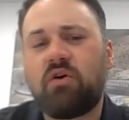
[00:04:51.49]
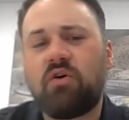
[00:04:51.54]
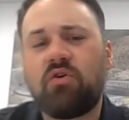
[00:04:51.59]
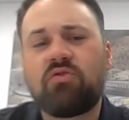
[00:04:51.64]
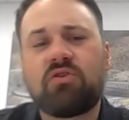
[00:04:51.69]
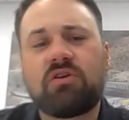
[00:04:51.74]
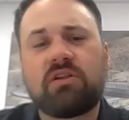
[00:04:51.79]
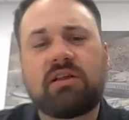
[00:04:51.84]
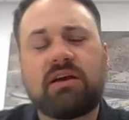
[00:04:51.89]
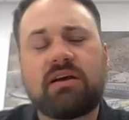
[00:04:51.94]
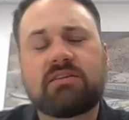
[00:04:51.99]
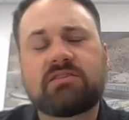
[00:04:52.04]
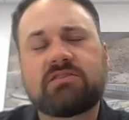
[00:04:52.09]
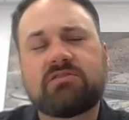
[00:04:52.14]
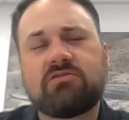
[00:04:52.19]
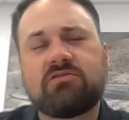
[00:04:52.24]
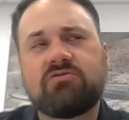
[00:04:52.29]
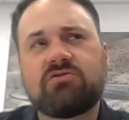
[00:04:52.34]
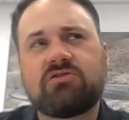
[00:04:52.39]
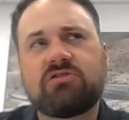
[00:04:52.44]
own cloud
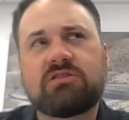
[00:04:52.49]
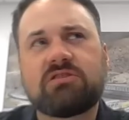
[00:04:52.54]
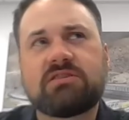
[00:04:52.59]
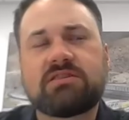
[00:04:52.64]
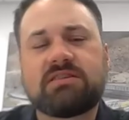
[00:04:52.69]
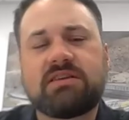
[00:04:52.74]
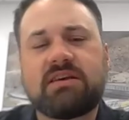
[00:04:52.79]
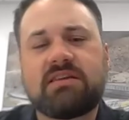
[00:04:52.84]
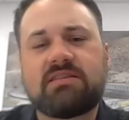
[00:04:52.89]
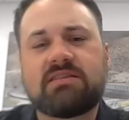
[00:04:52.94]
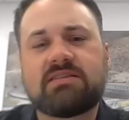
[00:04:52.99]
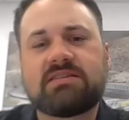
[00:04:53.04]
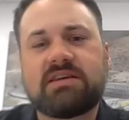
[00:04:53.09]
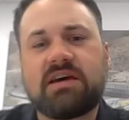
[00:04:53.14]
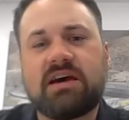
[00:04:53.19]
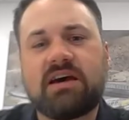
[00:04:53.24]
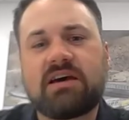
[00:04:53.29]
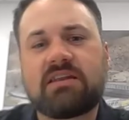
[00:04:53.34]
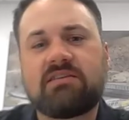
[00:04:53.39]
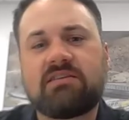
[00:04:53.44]
solution to send the
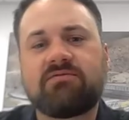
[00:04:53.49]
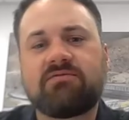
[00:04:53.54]
data